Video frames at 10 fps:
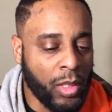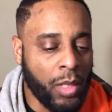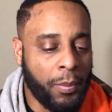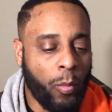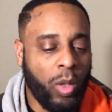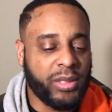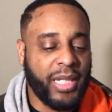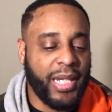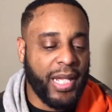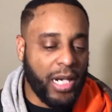But once
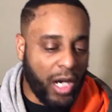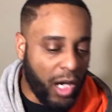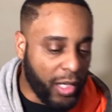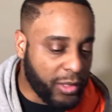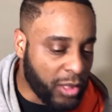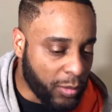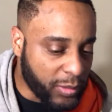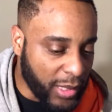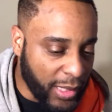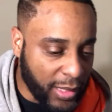they get a heart, you know what I'm
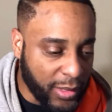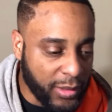saying?